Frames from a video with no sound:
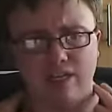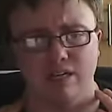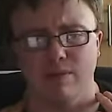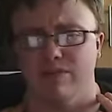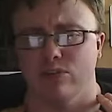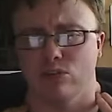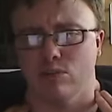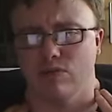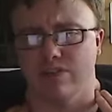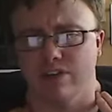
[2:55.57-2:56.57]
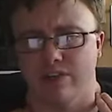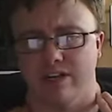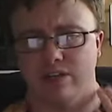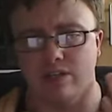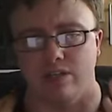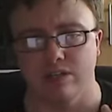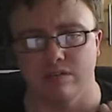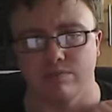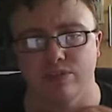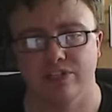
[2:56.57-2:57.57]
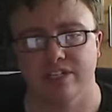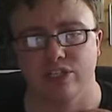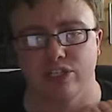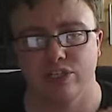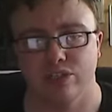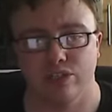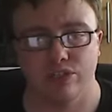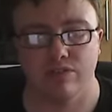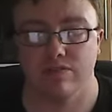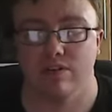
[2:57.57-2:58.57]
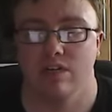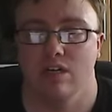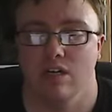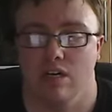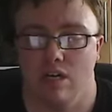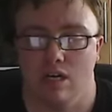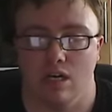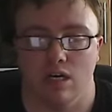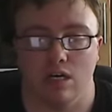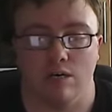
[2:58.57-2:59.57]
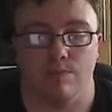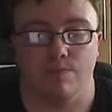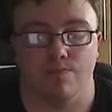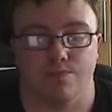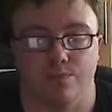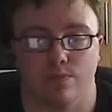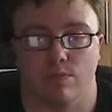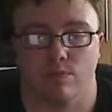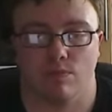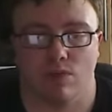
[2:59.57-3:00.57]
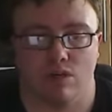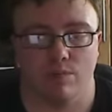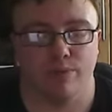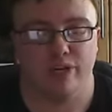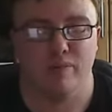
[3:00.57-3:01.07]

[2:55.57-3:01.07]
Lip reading: I'm having trouble figuring out like the percentages and stuff. But I'm